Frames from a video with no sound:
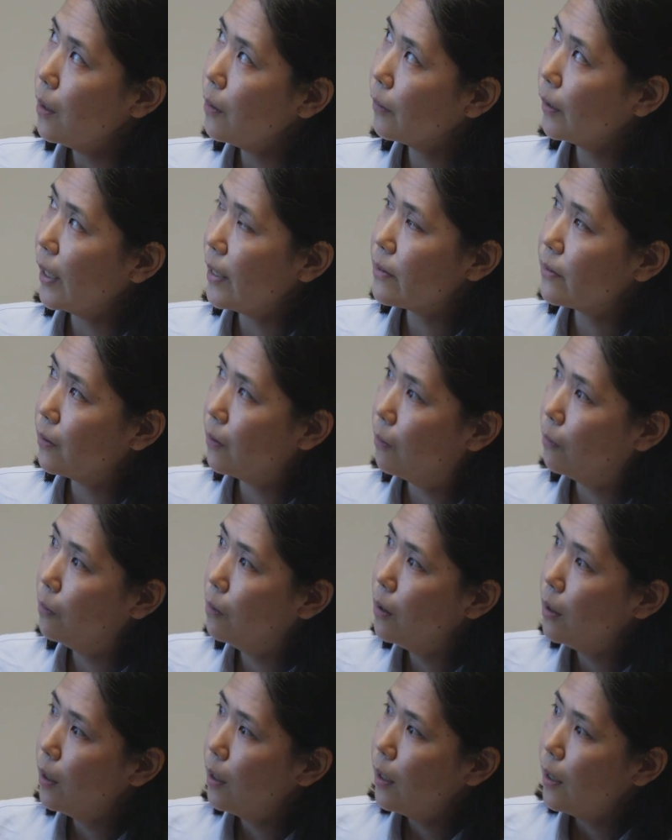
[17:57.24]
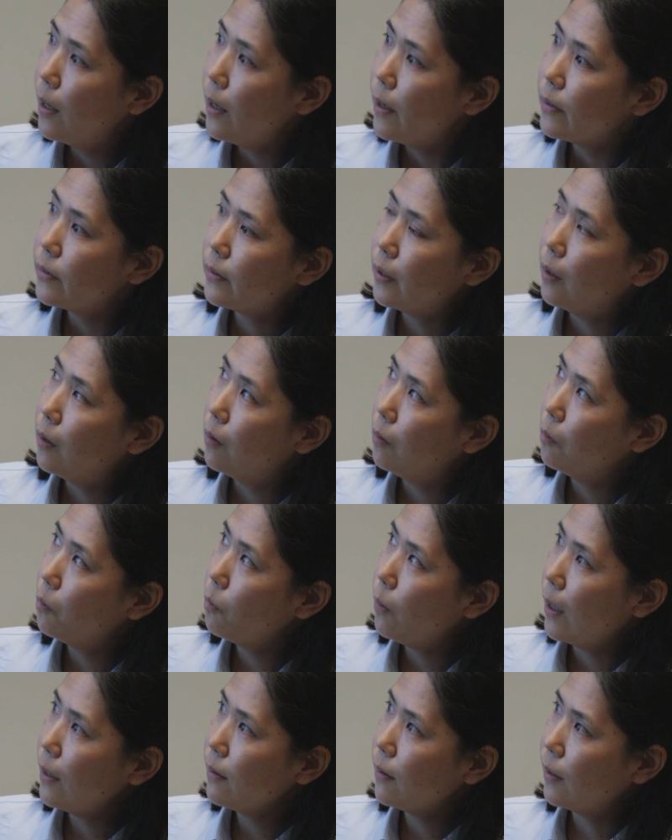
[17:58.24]
Okay, so, so
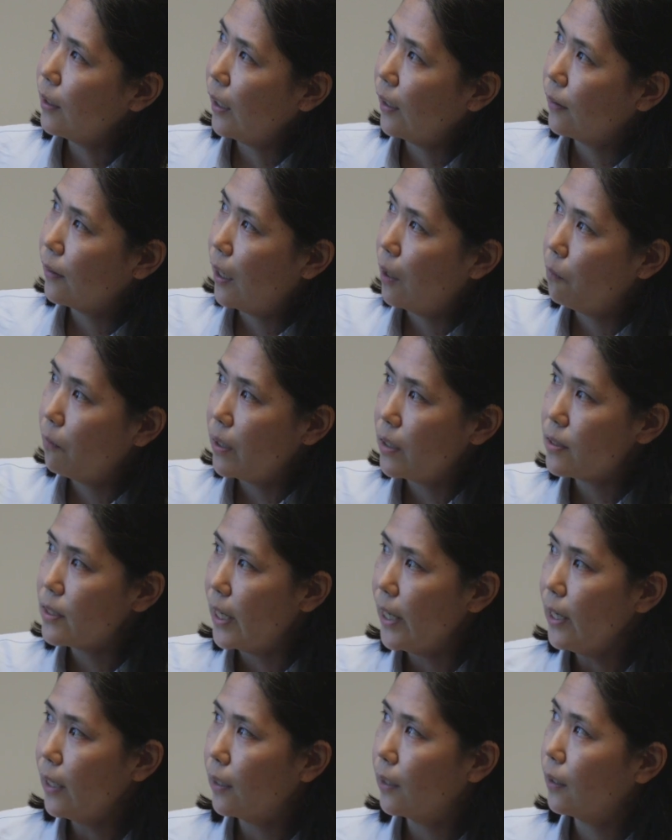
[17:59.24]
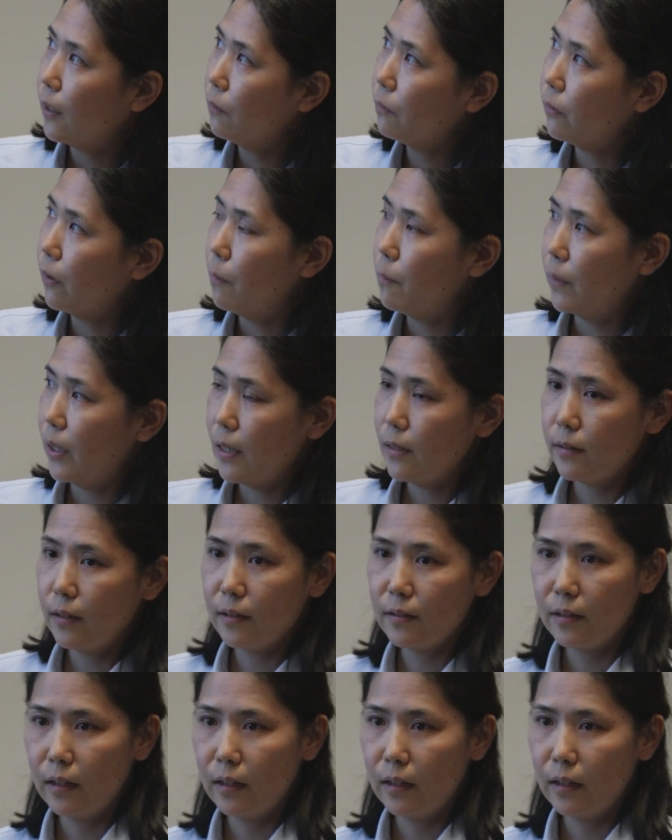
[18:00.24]
one thing that we take from this